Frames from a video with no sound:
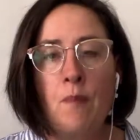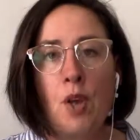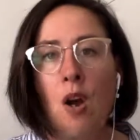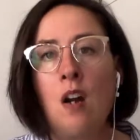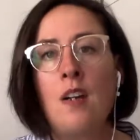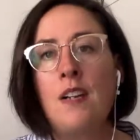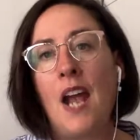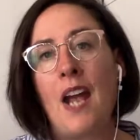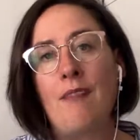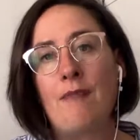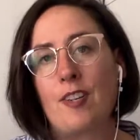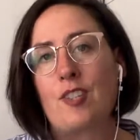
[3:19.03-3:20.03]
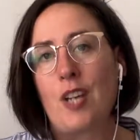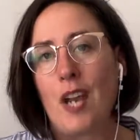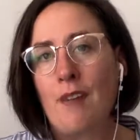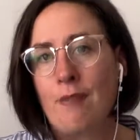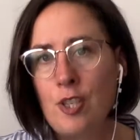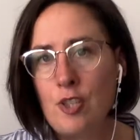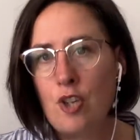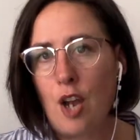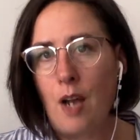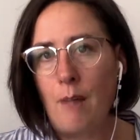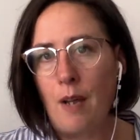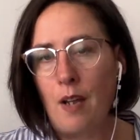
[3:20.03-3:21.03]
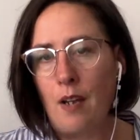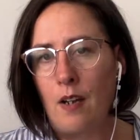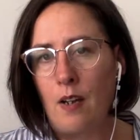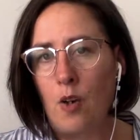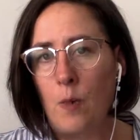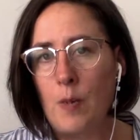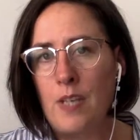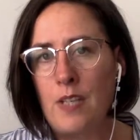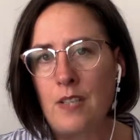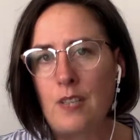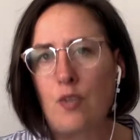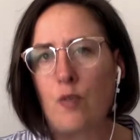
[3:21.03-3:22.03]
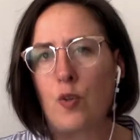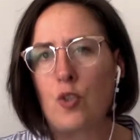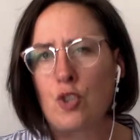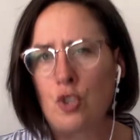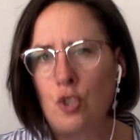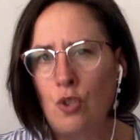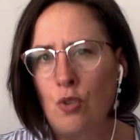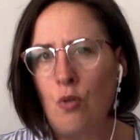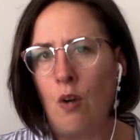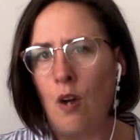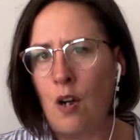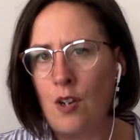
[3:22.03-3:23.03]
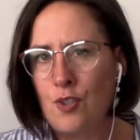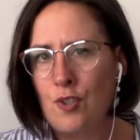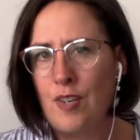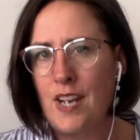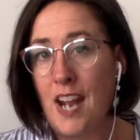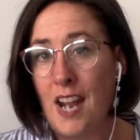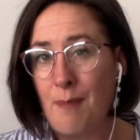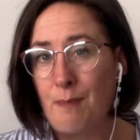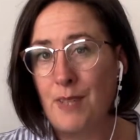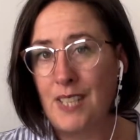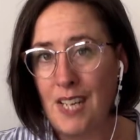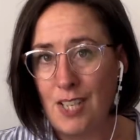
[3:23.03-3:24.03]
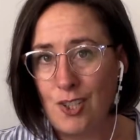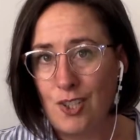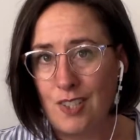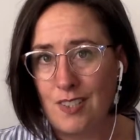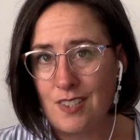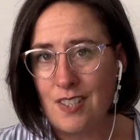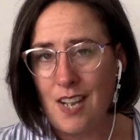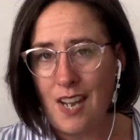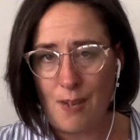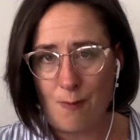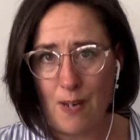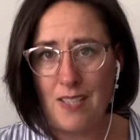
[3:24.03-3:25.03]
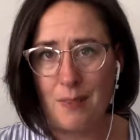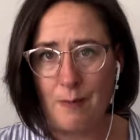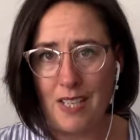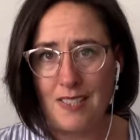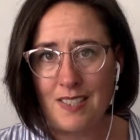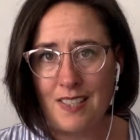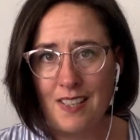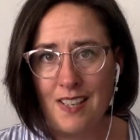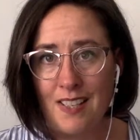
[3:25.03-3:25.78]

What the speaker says: On average, every job opening gets over 200 applications and resumes.